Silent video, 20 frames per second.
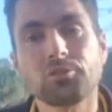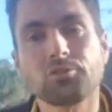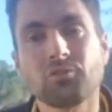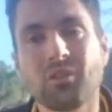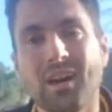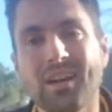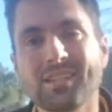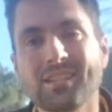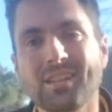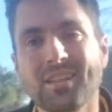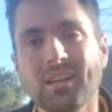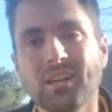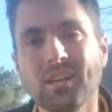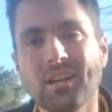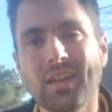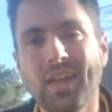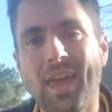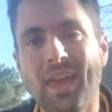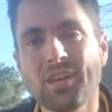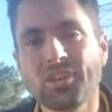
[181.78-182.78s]
Lawns and
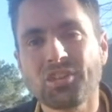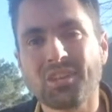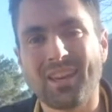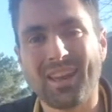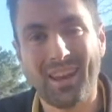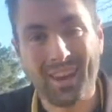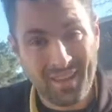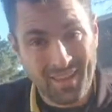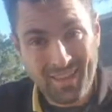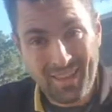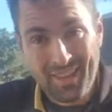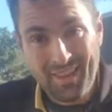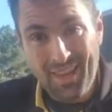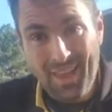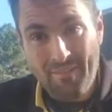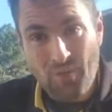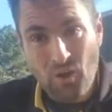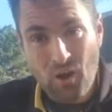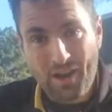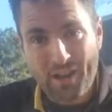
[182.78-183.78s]
Irrigation.
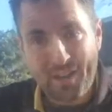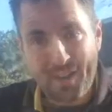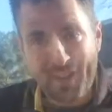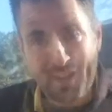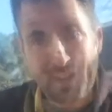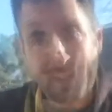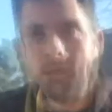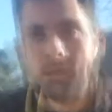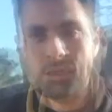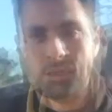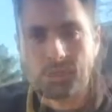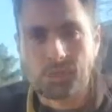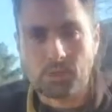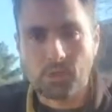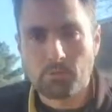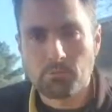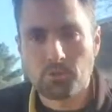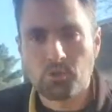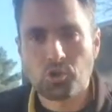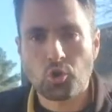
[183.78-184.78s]
Have a great day.
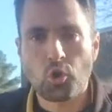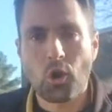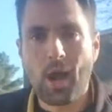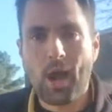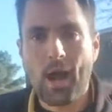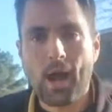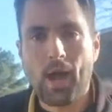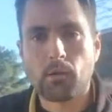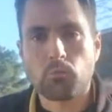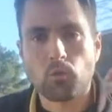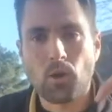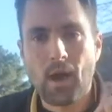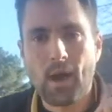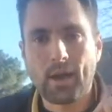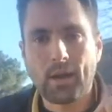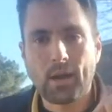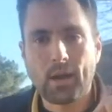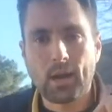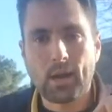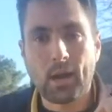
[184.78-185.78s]
Subscribe
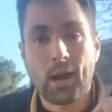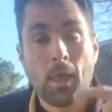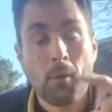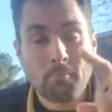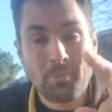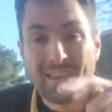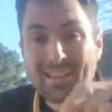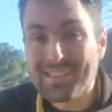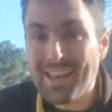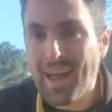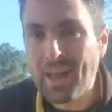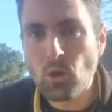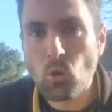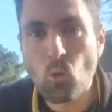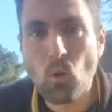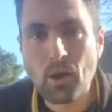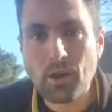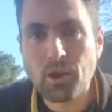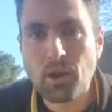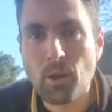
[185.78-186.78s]
right here because I don't
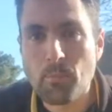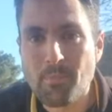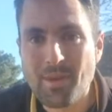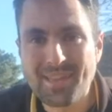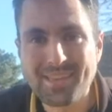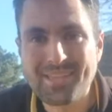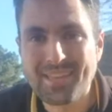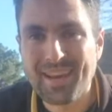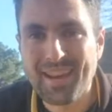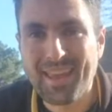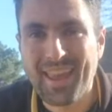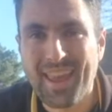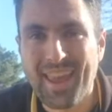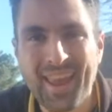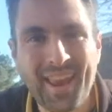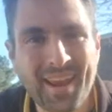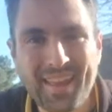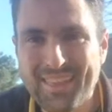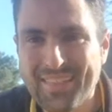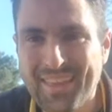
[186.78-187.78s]
want you to miss
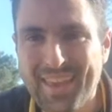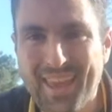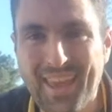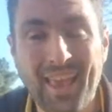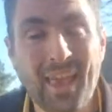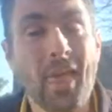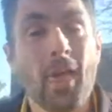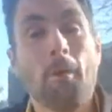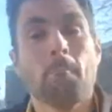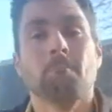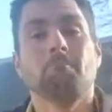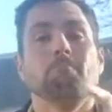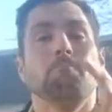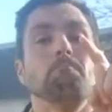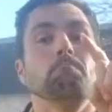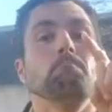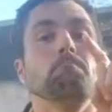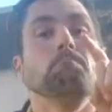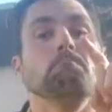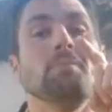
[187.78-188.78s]
anything
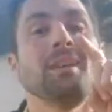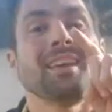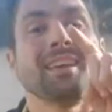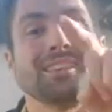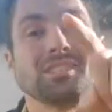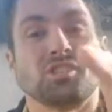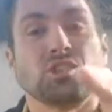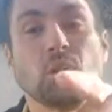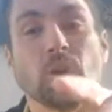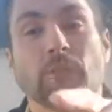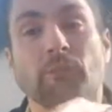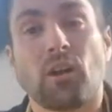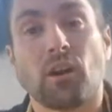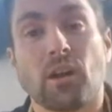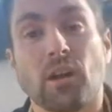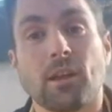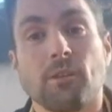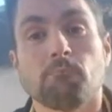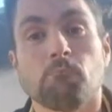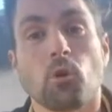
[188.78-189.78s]
because you're
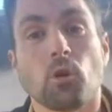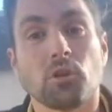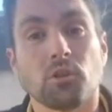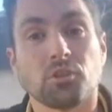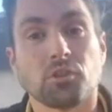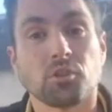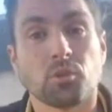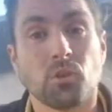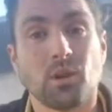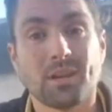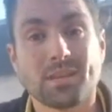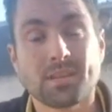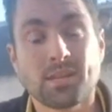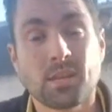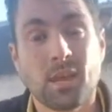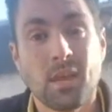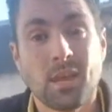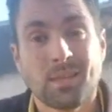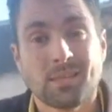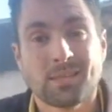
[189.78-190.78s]
very important to
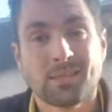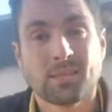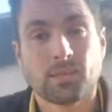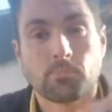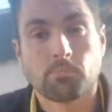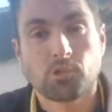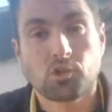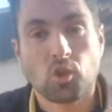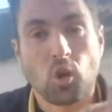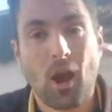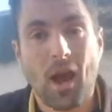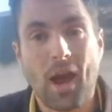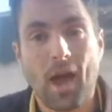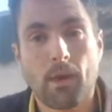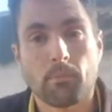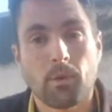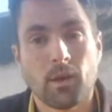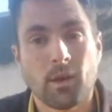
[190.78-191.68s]
us. Subscribe.